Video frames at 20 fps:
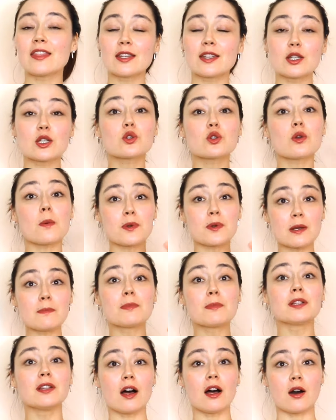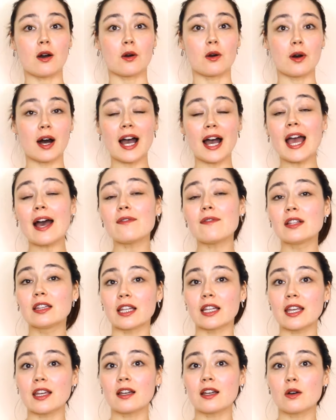in the description below, I have a
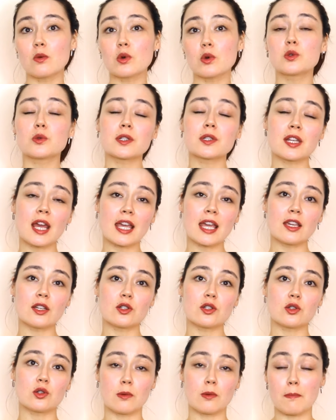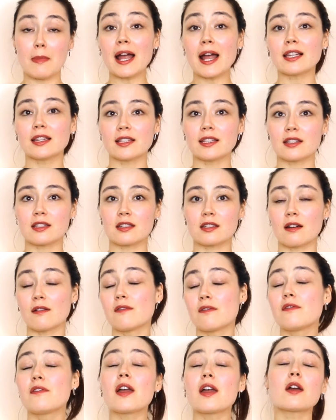link which will take you to my list
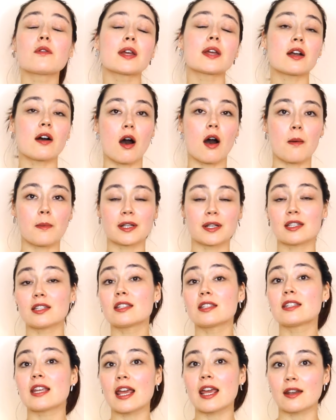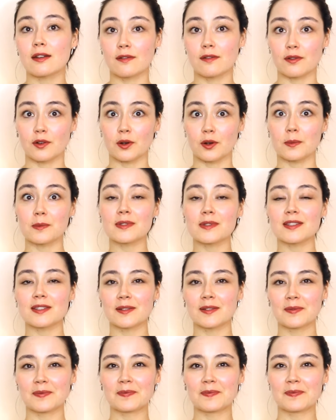of very common stative verbs.